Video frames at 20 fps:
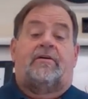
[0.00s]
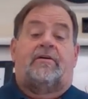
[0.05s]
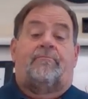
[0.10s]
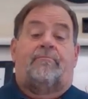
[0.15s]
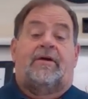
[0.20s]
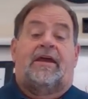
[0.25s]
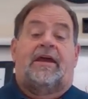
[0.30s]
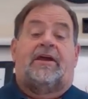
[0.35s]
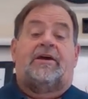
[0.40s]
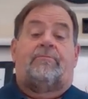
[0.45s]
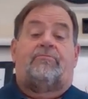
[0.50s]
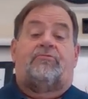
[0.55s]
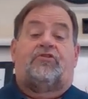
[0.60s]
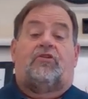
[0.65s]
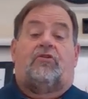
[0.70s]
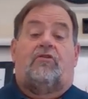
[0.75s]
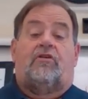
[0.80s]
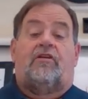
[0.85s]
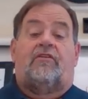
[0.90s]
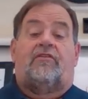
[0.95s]
makeup
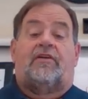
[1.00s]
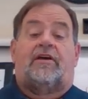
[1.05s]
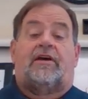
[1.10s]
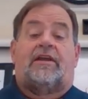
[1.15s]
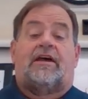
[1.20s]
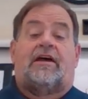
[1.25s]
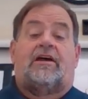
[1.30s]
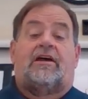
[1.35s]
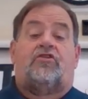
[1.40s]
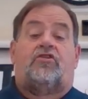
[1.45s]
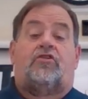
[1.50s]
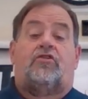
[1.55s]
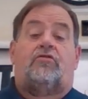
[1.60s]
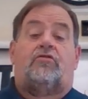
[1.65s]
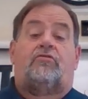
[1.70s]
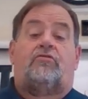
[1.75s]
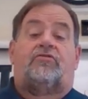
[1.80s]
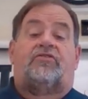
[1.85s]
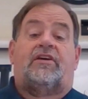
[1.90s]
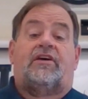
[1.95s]
chart that I
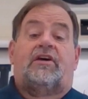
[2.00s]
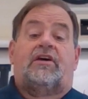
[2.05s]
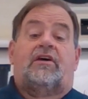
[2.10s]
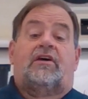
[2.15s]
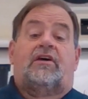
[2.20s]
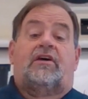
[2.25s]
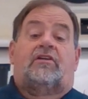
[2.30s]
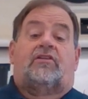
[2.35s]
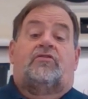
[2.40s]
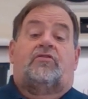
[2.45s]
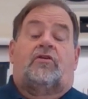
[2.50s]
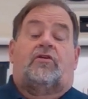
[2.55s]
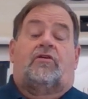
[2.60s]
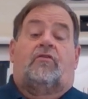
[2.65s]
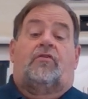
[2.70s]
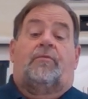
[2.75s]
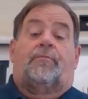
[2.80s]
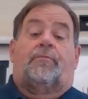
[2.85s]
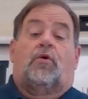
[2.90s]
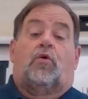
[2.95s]
use
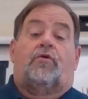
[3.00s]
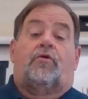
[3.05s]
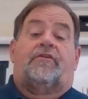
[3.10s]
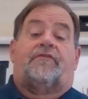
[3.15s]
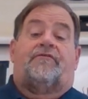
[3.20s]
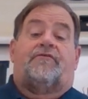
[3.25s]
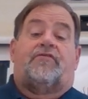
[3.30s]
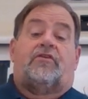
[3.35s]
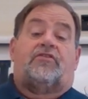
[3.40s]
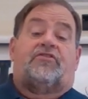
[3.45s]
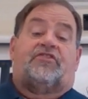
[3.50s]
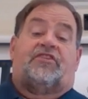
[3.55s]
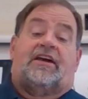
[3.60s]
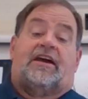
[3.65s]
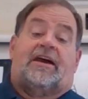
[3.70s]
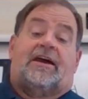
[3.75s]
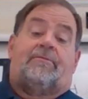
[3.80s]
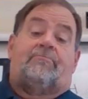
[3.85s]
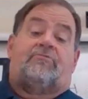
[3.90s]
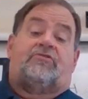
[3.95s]
on the board the first
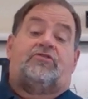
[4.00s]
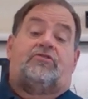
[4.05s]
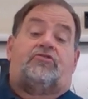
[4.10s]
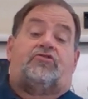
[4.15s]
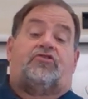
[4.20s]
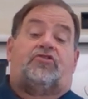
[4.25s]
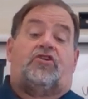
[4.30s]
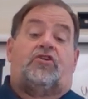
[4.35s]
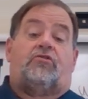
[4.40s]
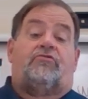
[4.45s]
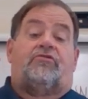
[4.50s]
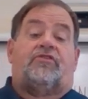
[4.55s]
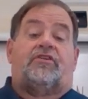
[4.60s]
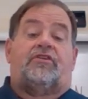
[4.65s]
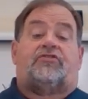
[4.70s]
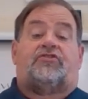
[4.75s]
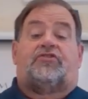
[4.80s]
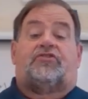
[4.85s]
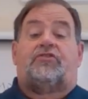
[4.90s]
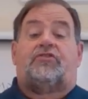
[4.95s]
time to show
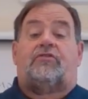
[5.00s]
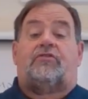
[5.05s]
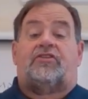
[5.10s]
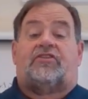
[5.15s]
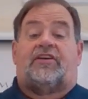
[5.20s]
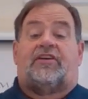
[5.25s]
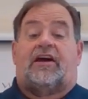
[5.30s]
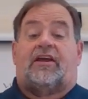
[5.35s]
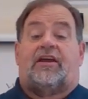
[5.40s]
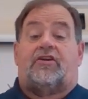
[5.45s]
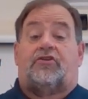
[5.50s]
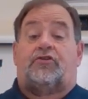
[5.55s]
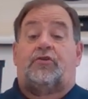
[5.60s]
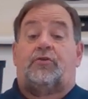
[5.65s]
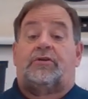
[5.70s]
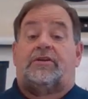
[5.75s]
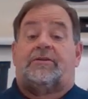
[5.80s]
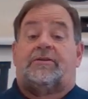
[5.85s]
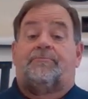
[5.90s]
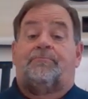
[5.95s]
the students how to
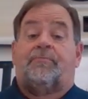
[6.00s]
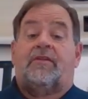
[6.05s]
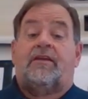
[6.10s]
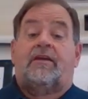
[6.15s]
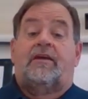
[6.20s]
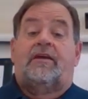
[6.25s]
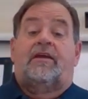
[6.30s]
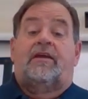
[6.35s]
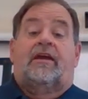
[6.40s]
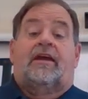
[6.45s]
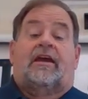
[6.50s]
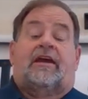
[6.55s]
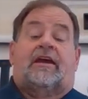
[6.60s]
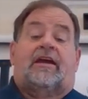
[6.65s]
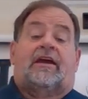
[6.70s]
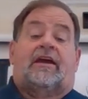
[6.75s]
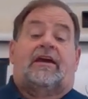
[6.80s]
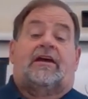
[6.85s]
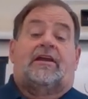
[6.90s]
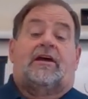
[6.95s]
do it.
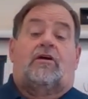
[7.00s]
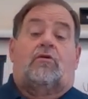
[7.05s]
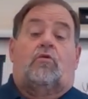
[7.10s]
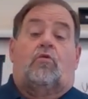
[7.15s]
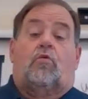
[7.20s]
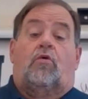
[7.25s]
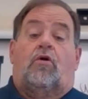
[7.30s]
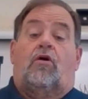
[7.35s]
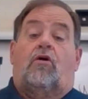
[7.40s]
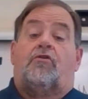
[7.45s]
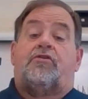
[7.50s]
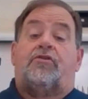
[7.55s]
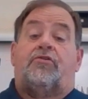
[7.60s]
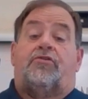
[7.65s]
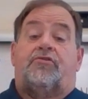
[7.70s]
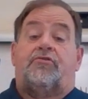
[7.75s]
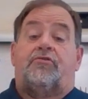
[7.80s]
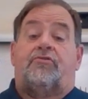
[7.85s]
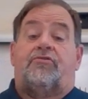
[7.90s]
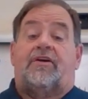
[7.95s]
And I'll walk
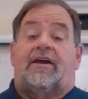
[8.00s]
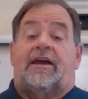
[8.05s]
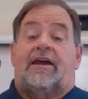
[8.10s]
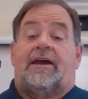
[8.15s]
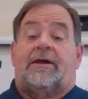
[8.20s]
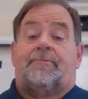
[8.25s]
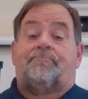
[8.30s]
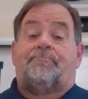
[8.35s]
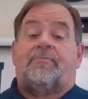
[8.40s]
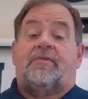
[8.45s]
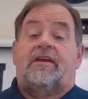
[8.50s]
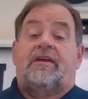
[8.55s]
you through that.